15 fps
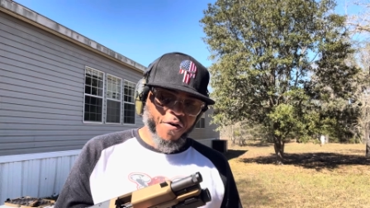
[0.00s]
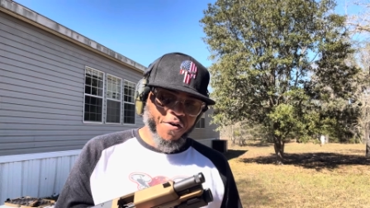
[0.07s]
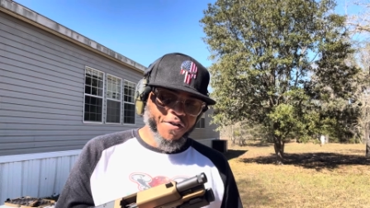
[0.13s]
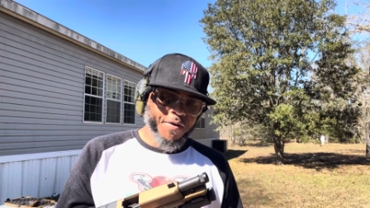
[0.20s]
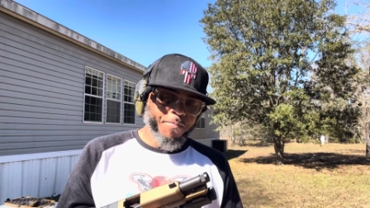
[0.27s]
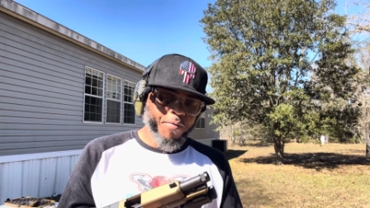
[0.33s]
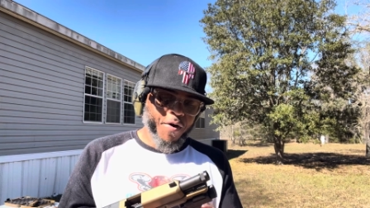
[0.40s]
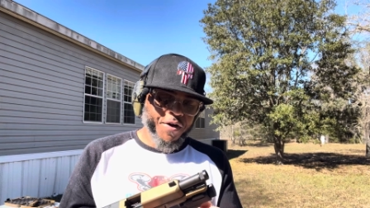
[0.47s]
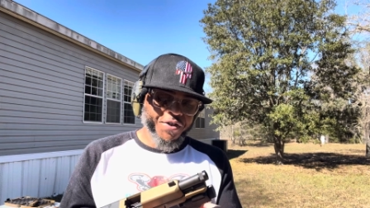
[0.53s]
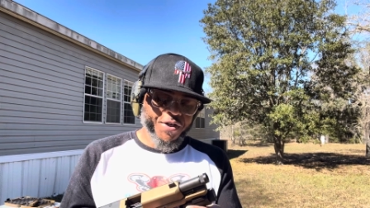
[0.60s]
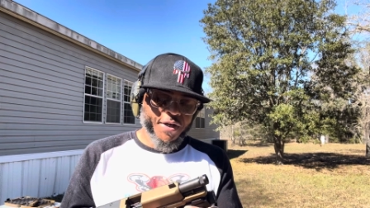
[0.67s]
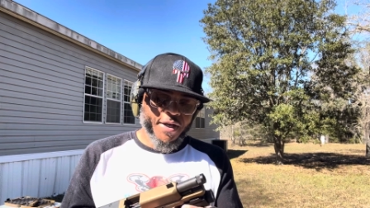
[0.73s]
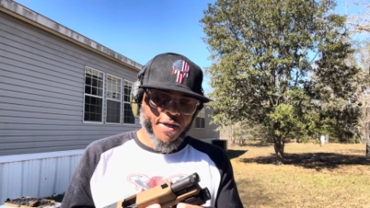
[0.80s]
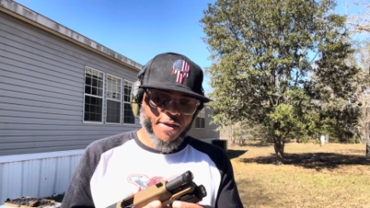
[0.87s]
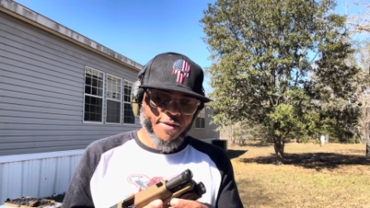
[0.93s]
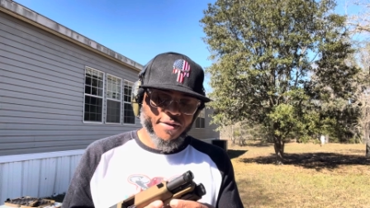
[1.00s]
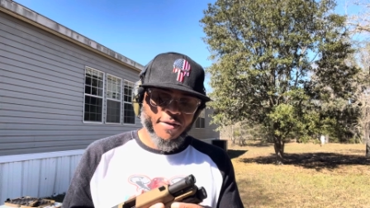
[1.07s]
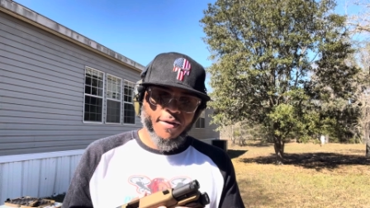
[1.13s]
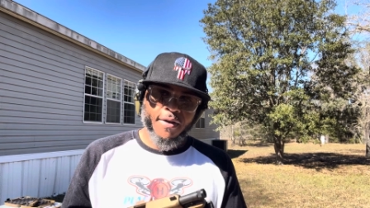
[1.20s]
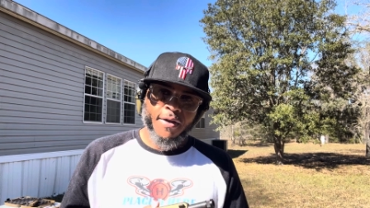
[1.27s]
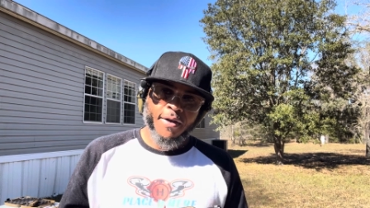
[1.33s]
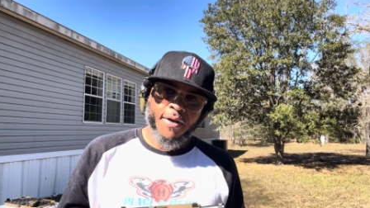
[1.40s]
first impression is
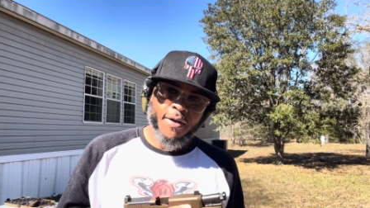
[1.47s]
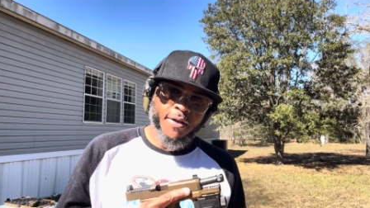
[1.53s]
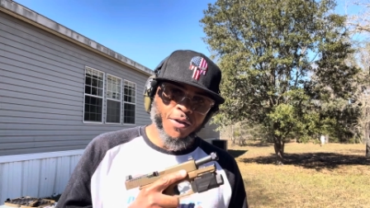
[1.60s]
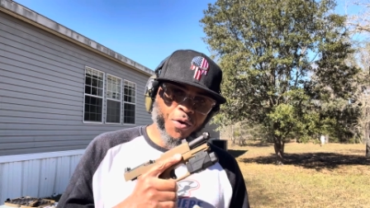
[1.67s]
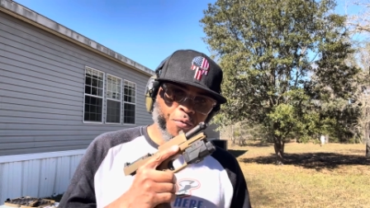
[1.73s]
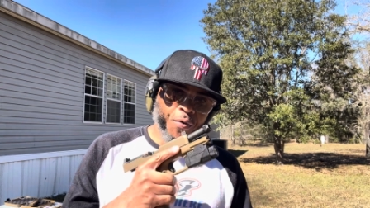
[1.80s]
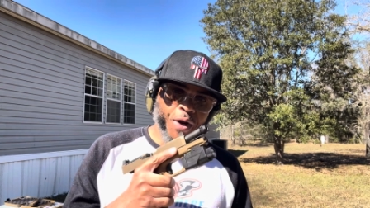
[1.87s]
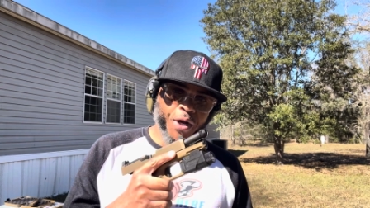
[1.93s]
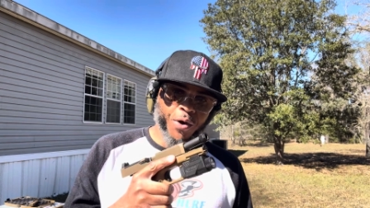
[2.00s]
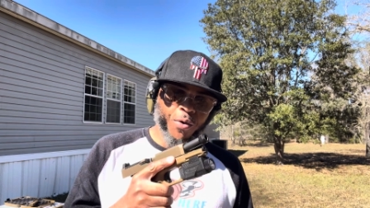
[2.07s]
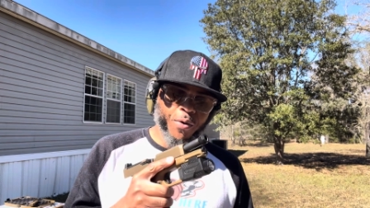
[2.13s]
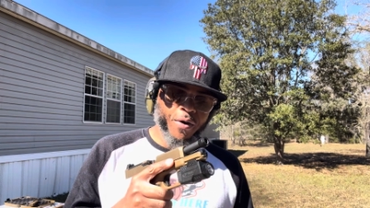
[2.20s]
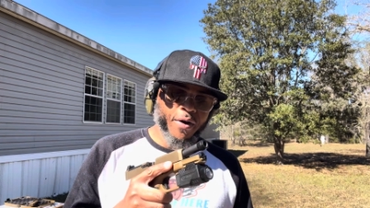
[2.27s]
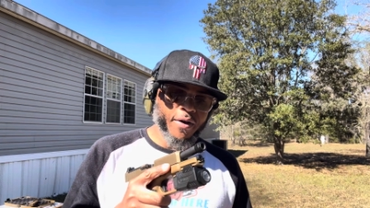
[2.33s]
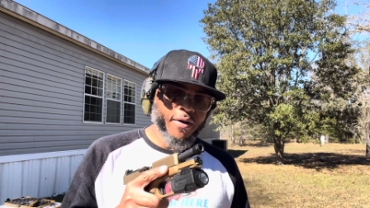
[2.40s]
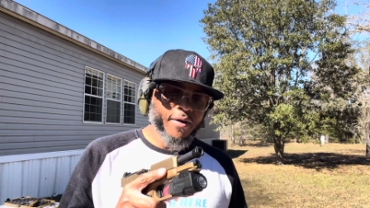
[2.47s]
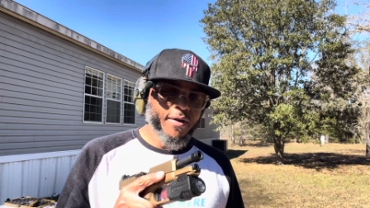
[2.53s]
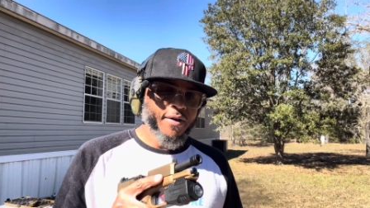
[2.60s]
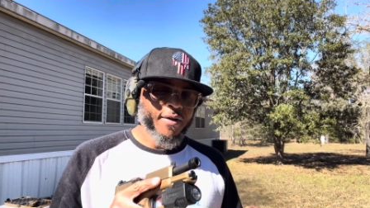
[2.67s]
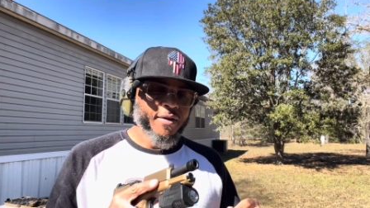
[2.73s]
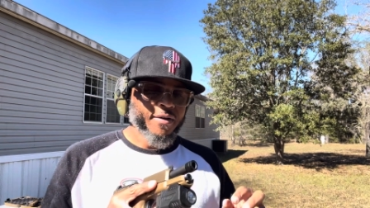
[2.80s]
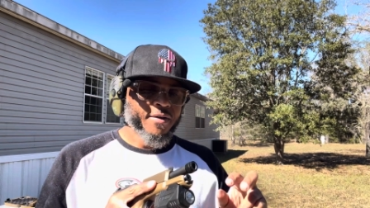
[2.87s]
the recoil
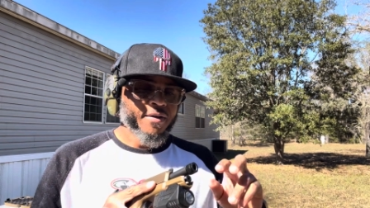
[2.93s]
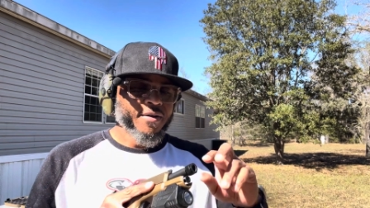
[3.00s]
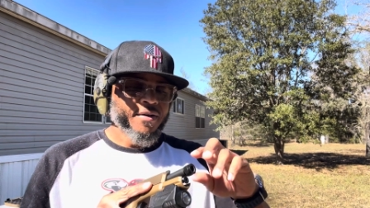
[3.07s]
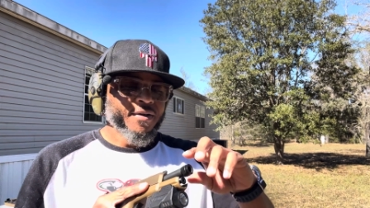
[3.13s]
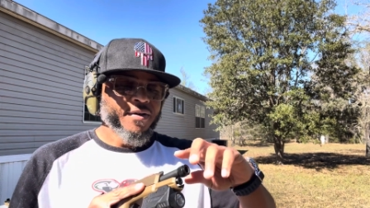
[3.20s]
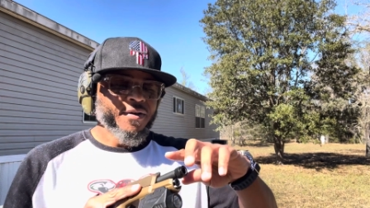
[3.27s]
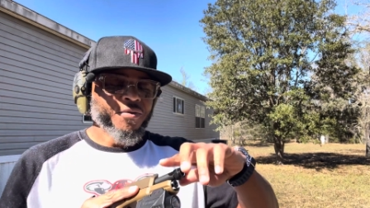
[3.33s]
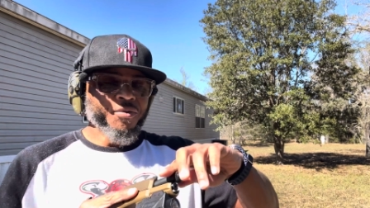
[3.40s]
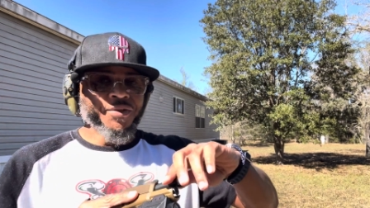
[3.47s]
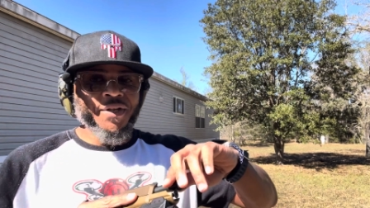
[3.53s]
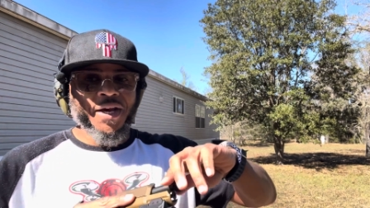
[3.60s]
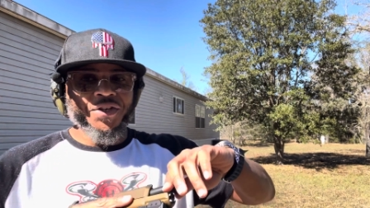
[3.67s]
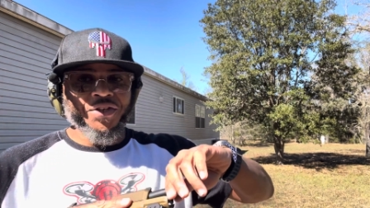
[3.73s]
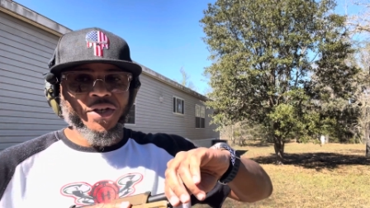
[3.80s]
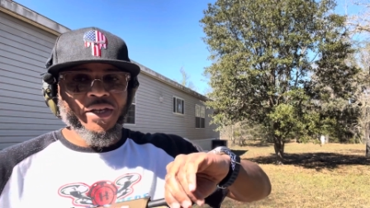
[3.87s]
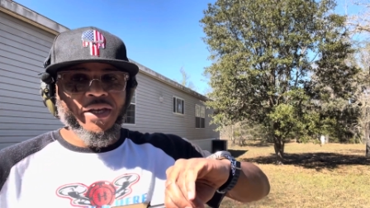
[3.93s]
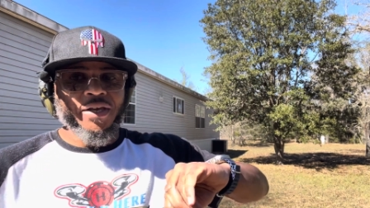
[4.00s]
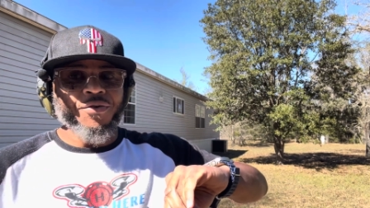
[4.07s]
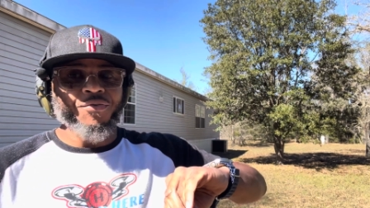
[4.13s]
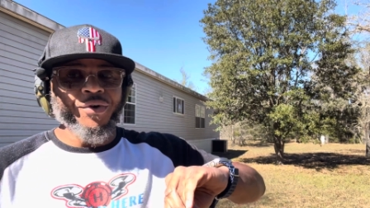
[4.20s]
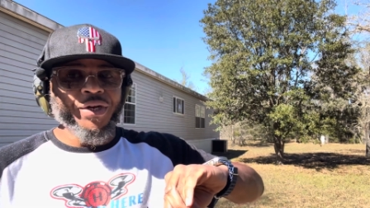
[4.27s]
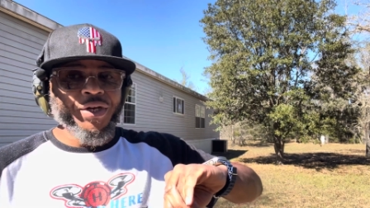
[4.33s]
was
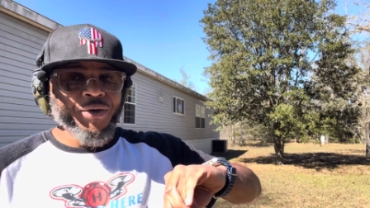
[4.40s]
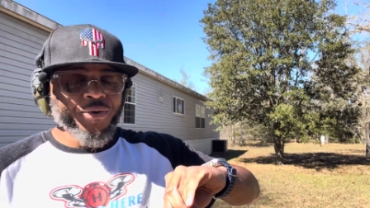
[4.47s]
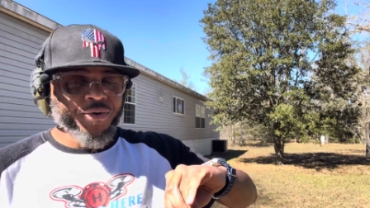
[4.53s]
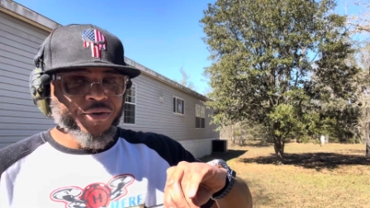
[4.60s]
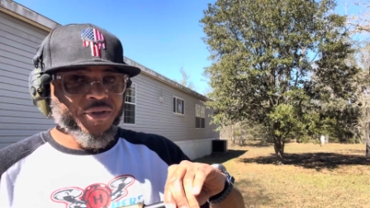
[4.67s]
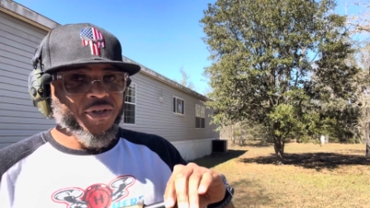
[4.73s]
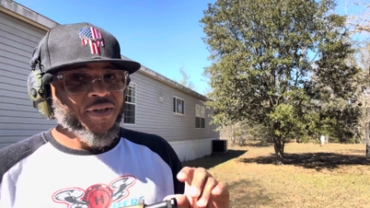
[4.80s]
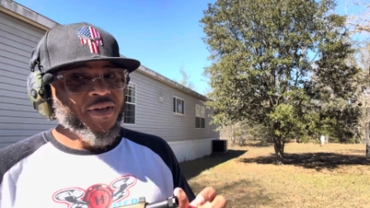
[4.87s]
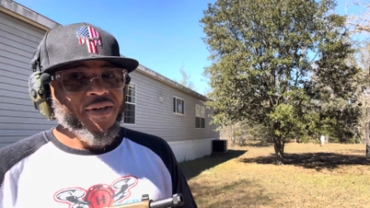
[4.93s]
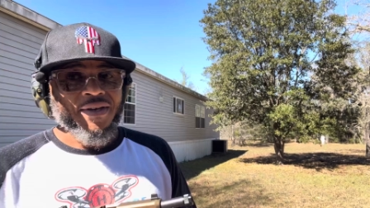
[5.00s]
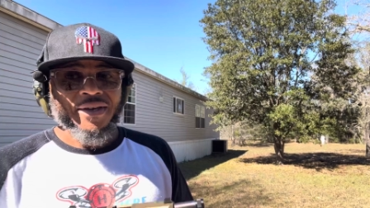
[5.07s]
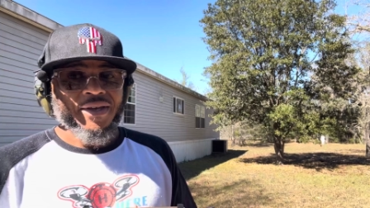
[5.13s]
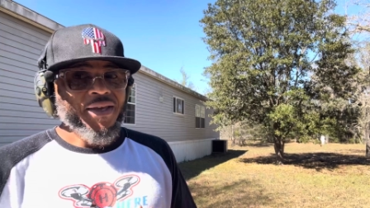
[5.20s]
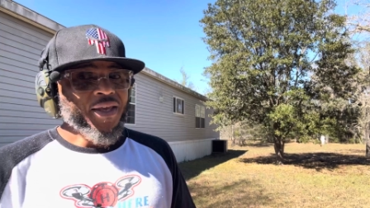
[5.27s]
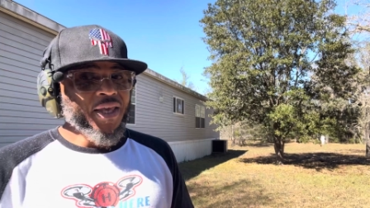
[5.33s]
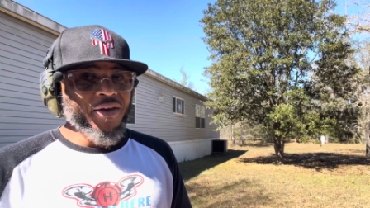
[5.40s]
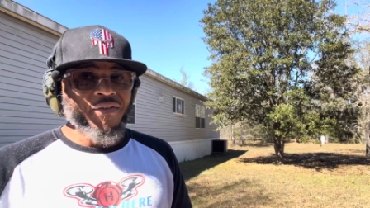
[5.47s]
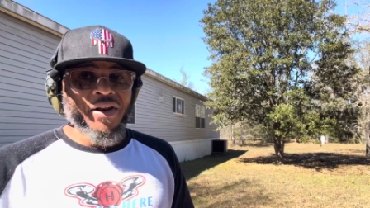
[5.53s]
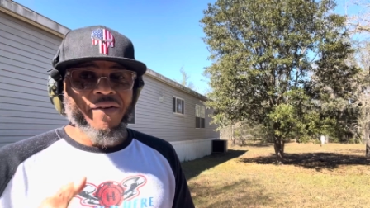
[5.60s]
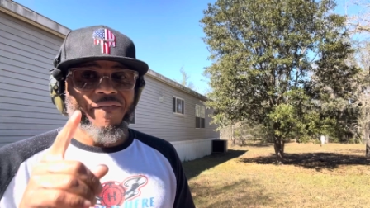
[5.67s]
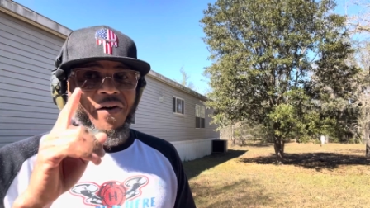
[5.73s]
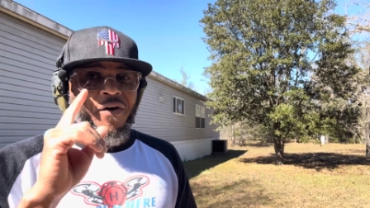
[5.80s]
actually reduced.
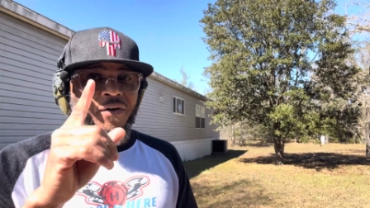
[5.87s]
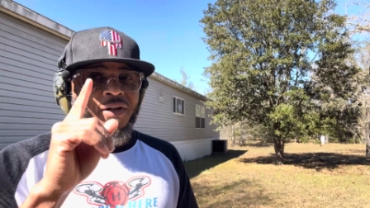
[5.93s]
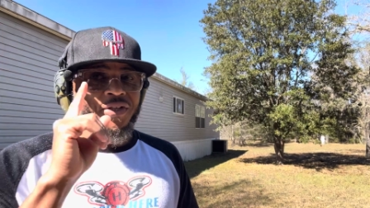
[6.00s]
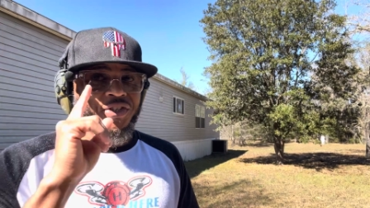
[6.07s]
Even if I only